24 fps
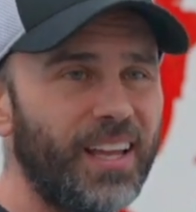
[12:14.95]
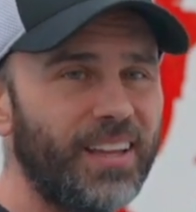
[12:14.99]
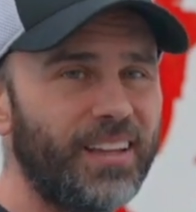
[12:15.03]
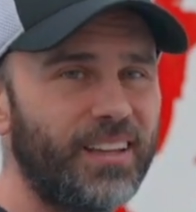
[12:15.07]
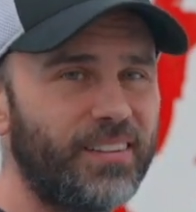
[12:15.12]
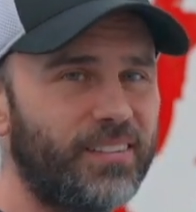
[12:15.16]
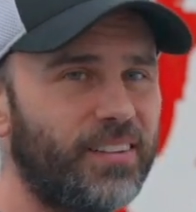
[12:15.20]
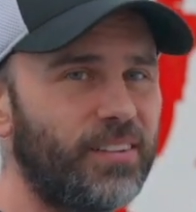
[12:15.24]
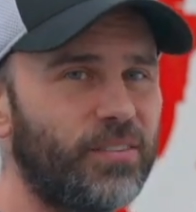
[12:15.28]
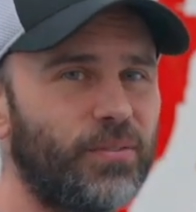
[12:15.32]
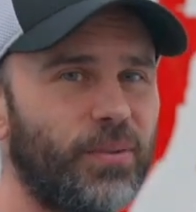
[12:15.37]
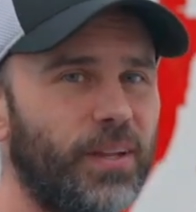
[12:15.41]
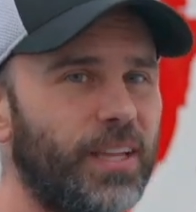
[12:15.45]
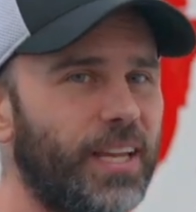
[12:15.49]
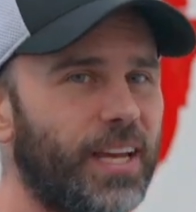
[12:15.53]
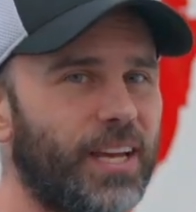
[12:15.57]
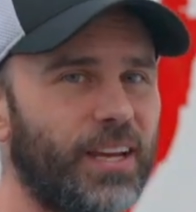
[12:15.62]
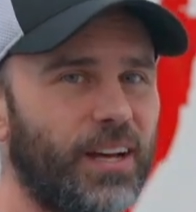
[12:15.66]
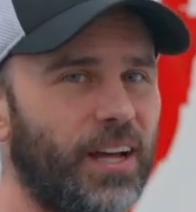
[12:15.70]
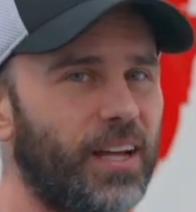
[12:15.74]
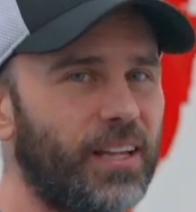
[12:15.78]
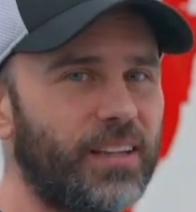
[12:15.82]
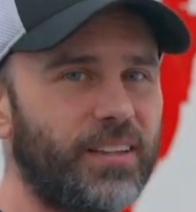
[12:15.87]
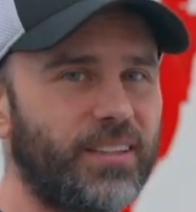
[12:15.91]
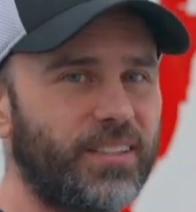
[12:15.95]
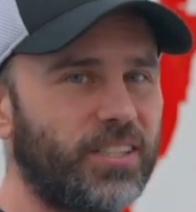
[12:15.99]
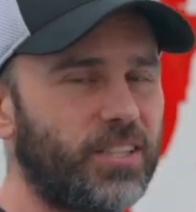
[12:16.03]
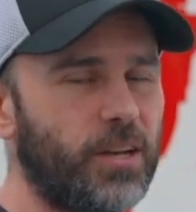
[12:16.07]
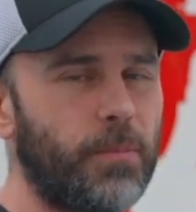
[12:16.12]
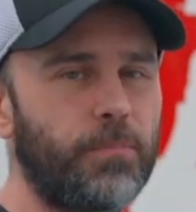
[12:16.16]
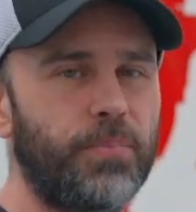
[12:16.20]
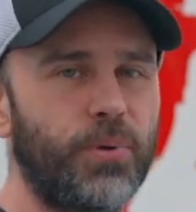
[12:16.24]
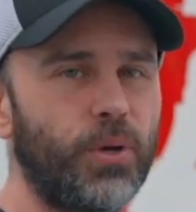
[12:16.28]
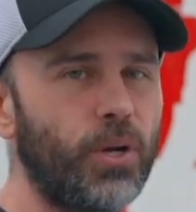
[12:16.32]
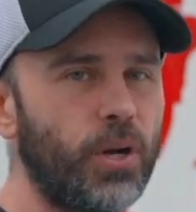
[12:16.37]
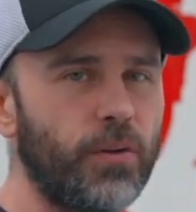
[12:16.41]
this is
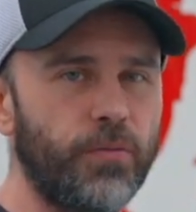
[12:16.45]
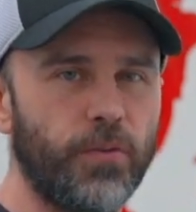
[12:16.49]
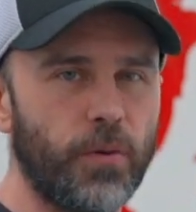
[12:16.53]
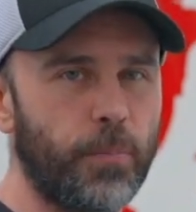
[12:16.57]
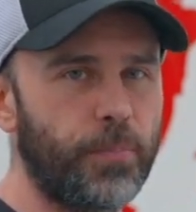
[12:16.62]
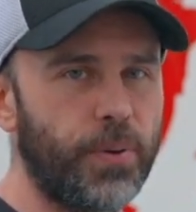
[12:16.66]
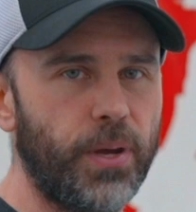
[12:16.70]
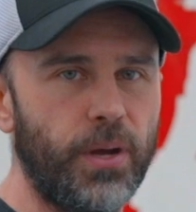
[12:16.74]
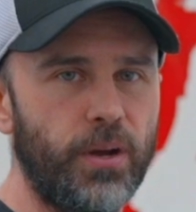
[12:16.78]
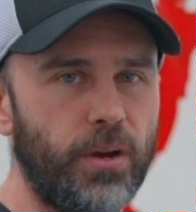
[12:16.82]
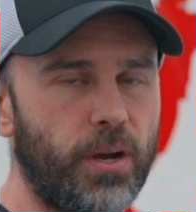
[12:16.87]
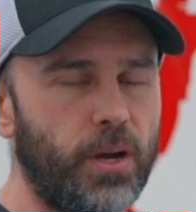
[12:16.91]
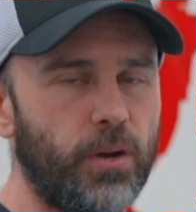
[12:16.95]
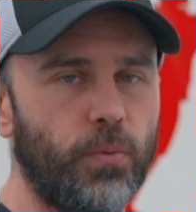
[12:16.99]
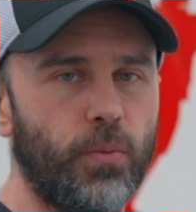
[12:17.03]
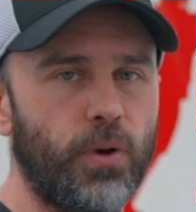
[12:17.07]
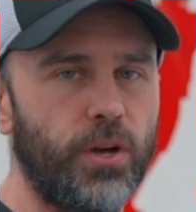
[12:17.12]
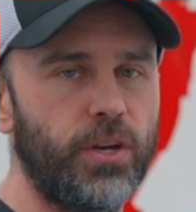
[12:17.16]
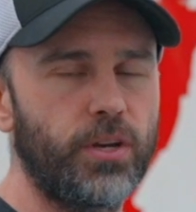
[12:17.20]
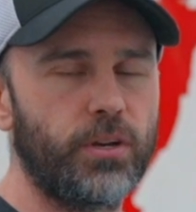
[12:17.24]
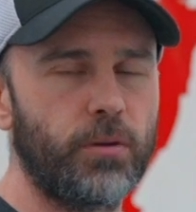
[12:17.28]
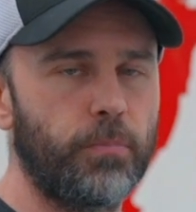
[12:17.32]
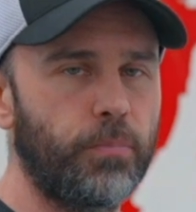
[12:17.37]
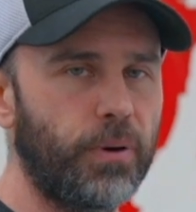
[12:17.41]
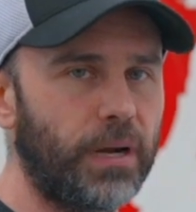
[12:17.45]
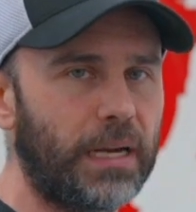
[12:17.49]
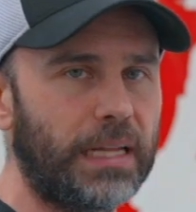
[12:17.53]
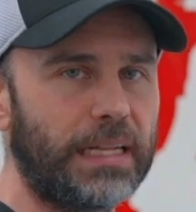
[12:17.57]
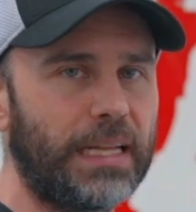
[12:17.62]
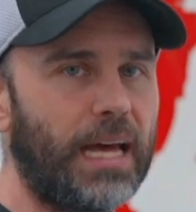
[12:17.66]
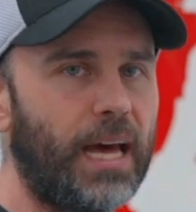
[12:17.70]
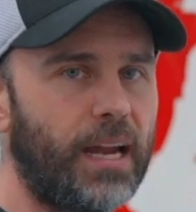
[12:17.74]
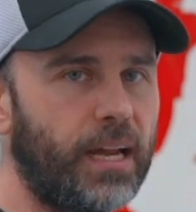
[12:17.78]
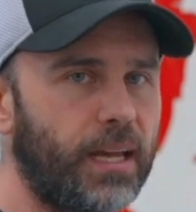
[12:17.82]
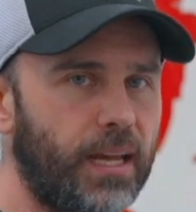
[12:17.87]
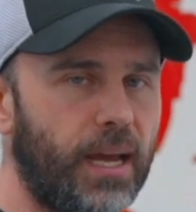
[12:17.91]
a beautiful period where you can put a
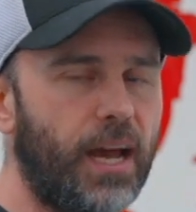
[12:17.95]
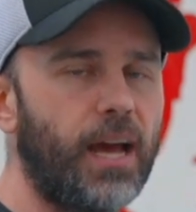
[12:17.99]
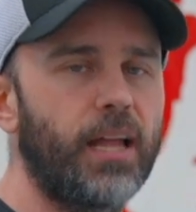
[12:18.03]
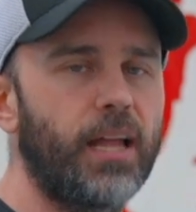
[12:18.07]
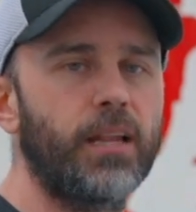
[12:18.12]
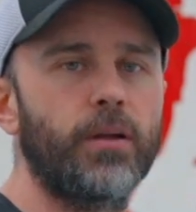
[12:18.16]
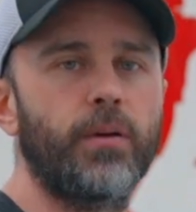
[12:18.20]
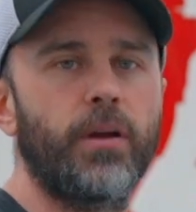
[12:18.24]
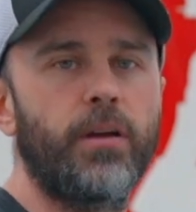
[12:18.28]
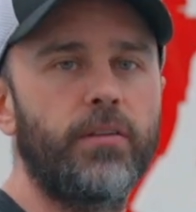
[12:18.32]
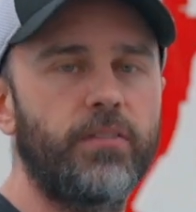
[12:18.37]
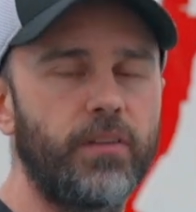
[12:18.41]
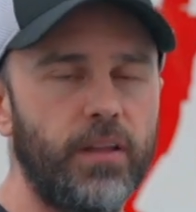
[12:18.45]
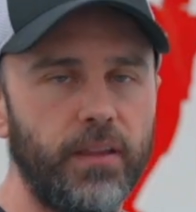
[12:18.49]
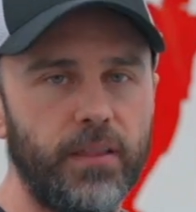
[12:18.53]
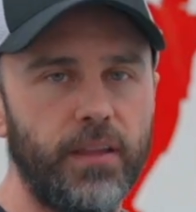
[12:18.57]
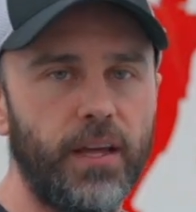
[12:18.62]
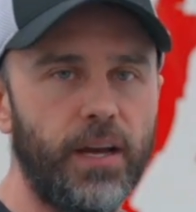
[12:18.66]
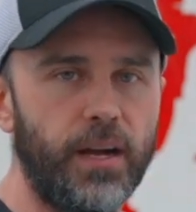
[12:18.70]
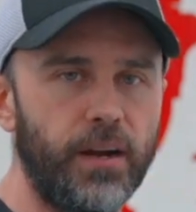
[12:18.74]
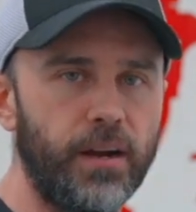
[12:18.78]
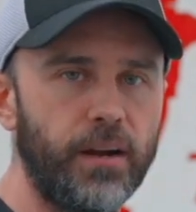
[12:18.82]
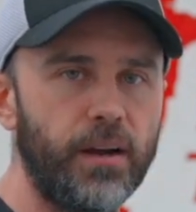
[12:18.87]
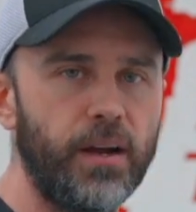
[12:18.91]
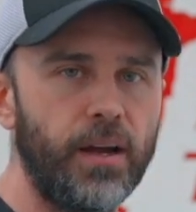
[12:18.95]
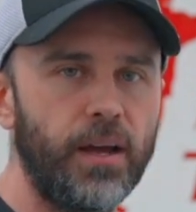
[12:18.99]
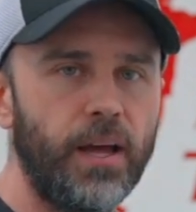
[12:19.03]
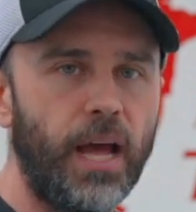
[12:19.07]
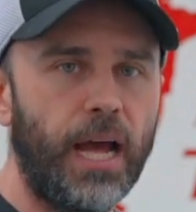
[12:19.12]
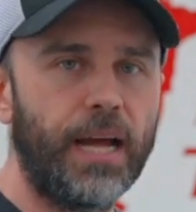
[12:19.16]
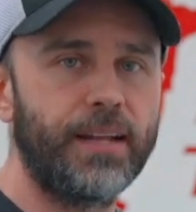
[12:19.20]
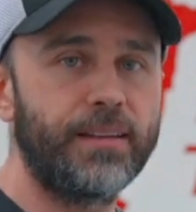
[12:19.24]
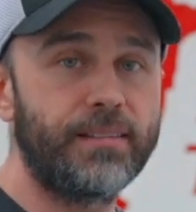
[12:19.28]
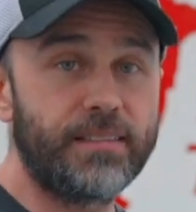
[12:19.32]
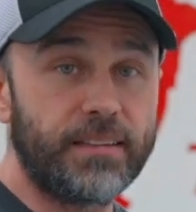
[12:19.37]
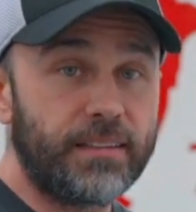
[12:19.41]
lot of calories in there
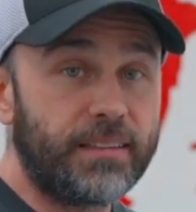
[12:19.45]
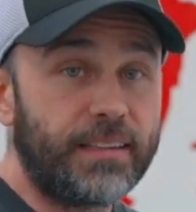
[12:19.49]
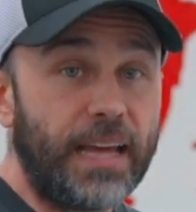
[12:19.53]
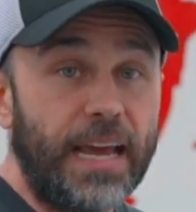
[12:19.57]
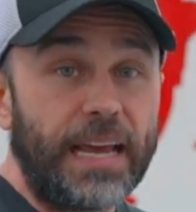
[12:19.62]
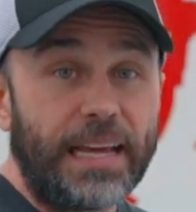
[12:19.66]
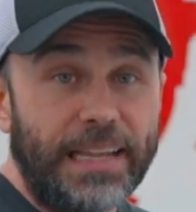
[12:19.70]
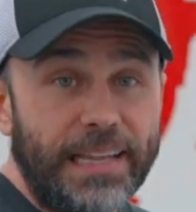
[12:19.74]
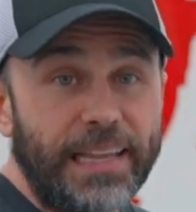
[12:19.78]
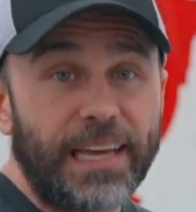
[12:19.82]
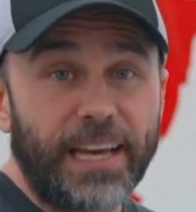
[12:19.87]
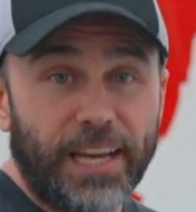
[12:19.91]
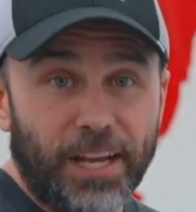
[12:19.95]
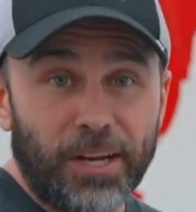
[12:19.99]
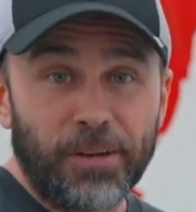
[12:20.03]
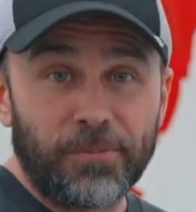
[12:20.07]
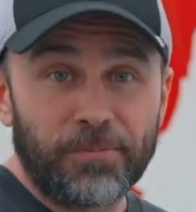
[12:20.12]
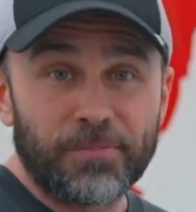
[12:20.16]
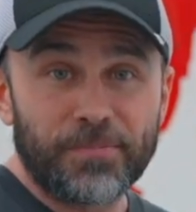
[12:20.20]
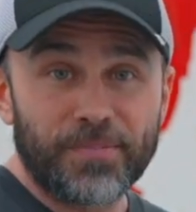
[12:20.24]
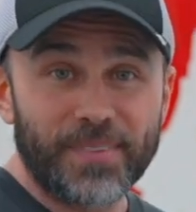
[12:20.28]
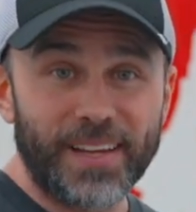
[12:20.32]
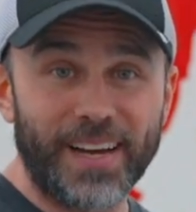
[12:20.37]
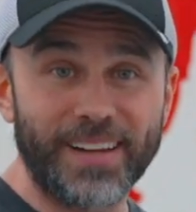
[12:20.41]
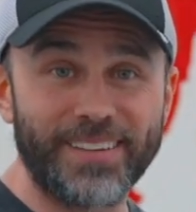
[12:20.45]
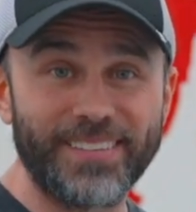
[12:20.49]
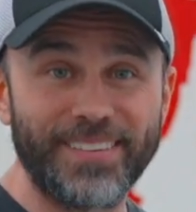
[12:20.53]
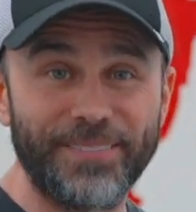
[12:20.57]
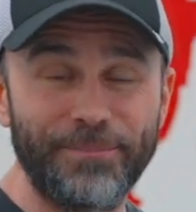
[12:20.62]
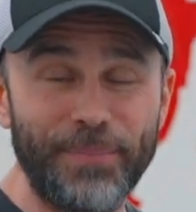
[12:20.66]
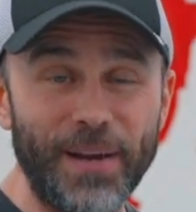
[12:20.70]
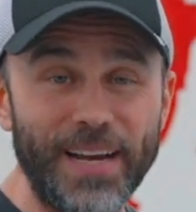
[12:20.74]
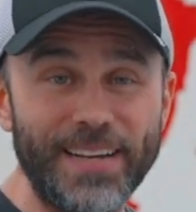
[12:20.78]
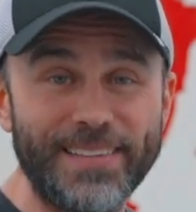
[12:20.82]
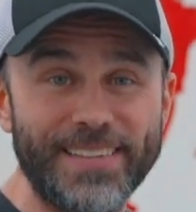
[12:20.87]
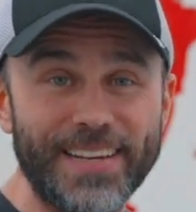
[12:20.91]
and stay lean. That's
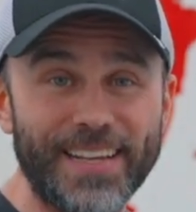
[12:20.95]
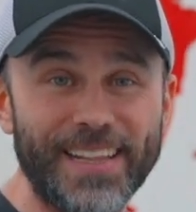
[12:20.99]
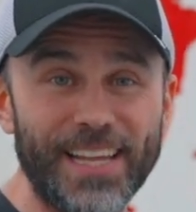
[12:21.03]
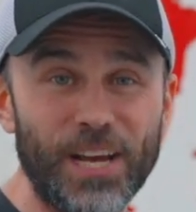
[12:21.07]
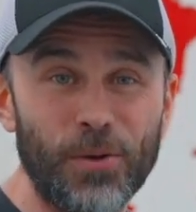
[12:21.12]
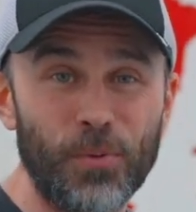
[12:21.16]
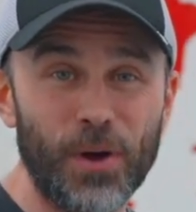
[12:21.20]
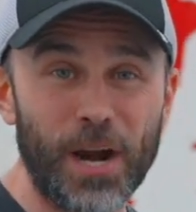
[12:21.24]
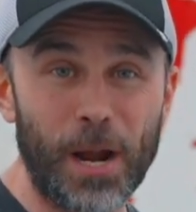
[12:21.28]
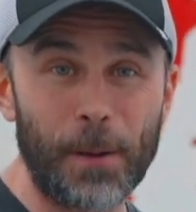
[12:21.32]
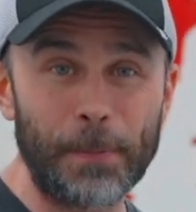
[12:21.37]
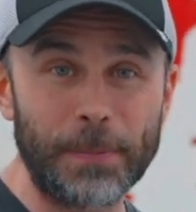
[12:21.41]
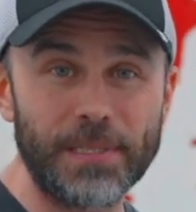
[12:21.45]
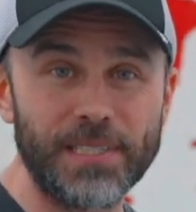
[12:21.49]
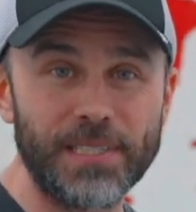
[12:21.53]
basically what I'm